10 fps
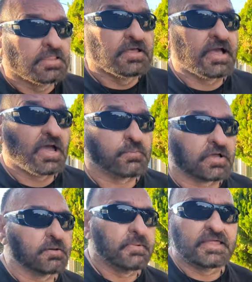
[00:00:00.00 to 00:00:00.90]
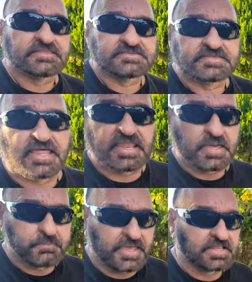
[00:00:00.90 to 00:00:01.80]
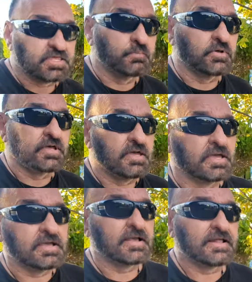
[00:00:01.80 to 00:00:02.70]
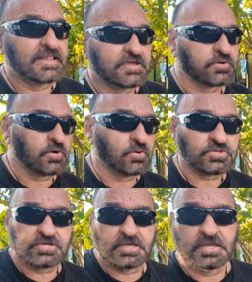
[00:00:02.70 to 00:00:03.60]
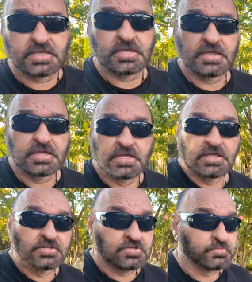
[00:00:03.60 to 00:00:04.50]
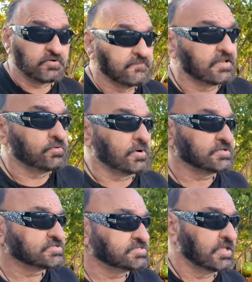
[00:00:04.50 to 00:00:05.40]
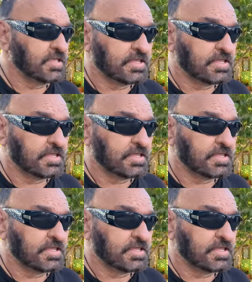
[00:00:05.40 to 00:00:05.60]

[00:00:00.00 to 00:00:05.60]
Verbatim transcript: The guy recommends that I paint them with a clear coat to prevent rust